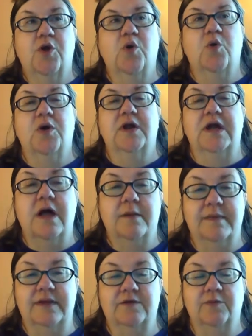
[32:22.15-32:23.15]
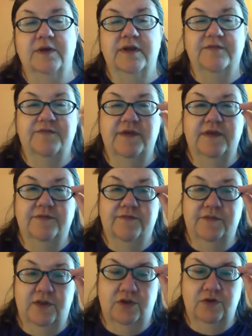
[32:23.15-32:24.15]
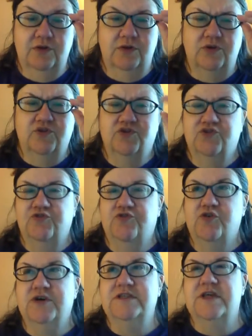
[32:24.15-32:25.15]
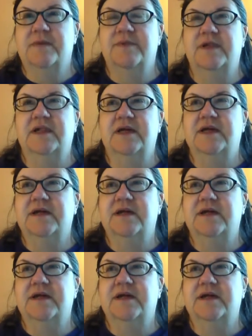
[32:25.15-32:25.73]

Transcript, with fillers: or coming to work, if you used to, for example,